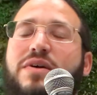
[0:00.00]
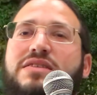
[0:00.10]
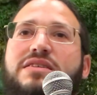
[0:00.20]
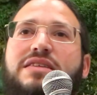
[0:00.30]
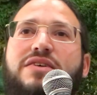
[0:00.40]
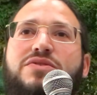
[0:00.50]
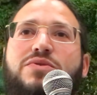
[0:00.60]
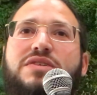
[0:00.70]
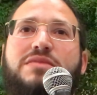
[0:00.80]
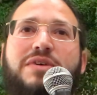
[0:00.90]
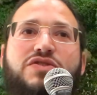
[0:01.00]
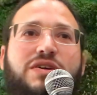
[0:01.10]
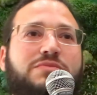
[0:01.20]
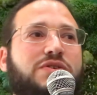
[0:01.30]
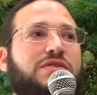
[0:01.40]
He wants to tell stories of
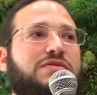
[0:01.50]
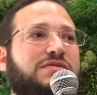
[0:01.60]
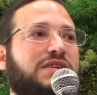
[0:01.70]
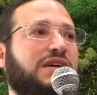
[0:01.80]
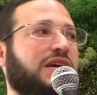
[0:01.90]
Baal Shem Tov.